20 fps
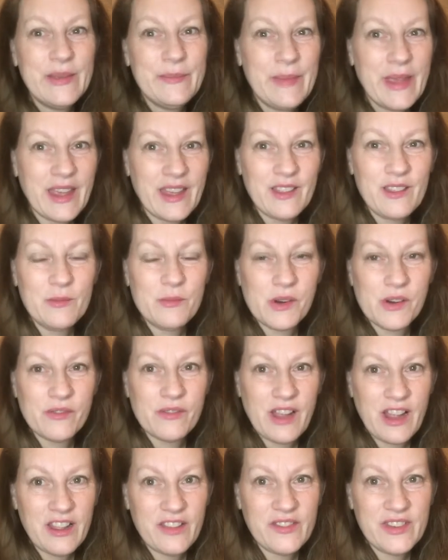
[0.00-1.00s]
make it a little more
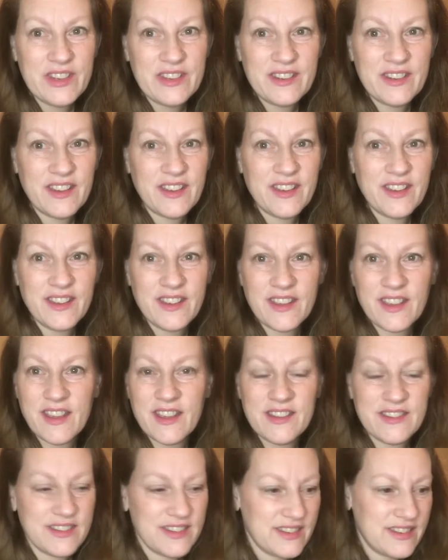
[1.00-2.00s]
relevant
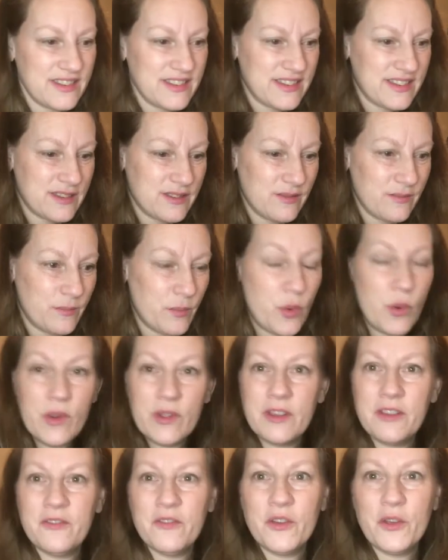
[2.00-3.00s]
because it's
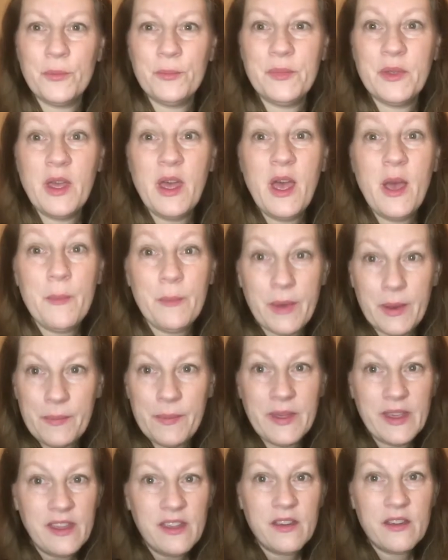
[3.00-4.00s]
poorly filmed. But
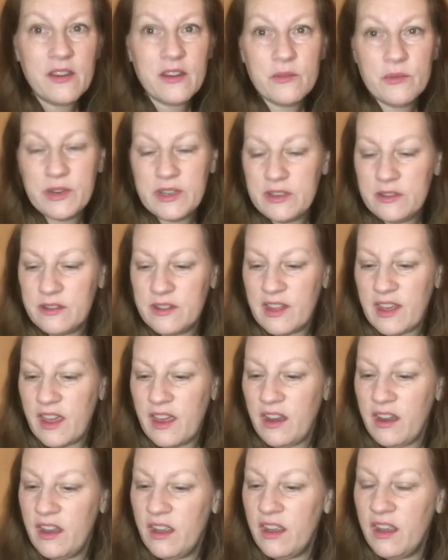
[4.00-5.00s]
I'm thinking I'm gonna redo that.